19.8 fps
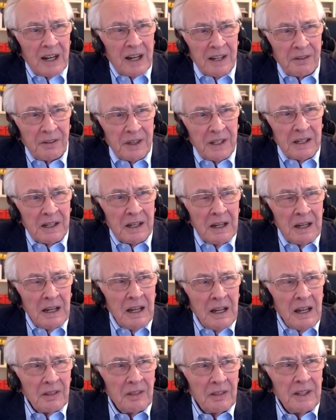I think
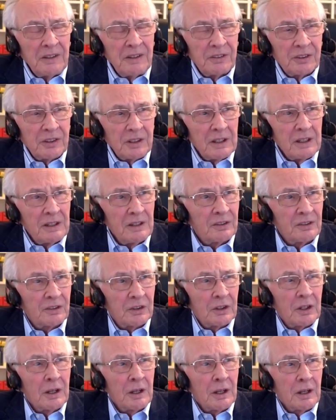this is
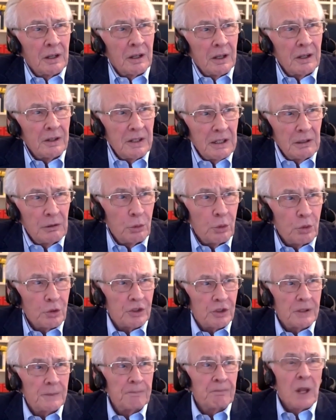an
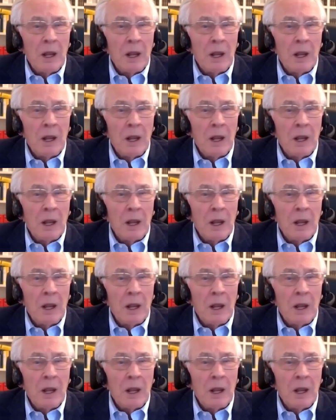illusion.